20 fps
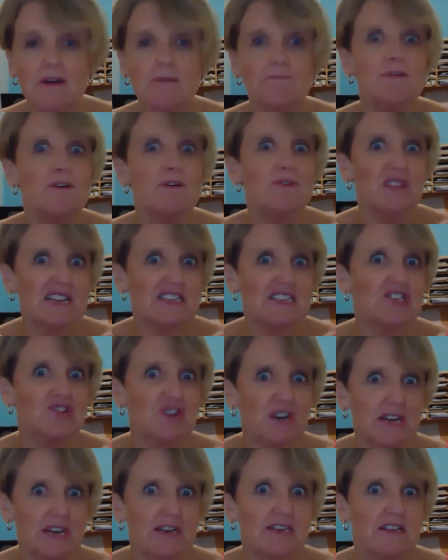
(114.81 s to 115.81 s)
put that
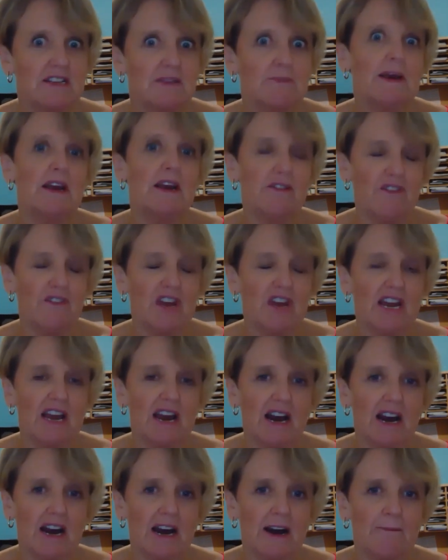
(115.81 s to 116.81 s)
straight into the back of your
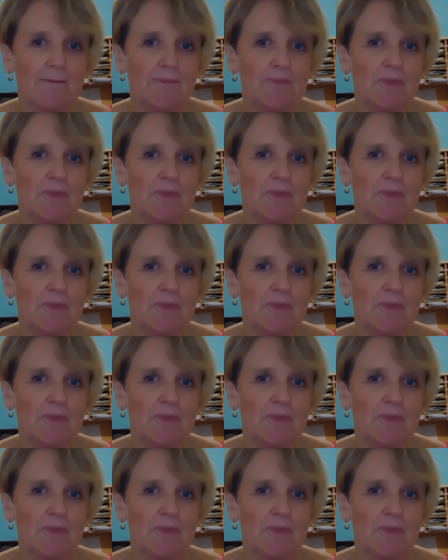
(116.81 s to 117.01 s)
car.